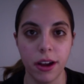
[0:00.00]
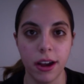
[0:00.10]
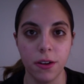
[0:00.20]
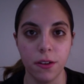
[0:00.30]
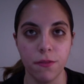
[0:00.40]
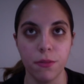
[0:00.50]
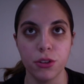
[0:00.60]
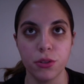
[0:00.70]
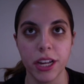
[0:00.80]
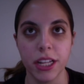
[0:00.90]
of
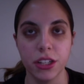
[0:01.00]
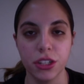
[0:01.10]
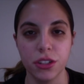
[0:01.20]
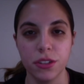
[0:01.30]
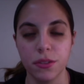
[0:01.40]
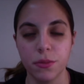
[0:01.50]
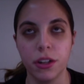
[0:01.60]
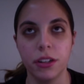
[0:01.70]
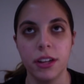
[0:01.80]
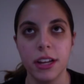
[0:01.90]
portraying the
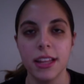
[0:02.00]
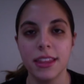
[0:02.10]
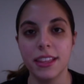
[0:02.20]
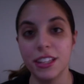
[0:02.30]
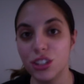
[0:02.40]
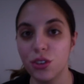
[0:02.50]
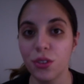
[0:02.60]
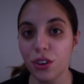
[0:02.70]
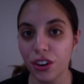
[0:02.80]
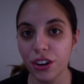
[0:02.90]
well the
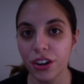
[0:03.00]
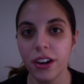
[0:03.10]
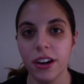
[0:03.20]
Joker.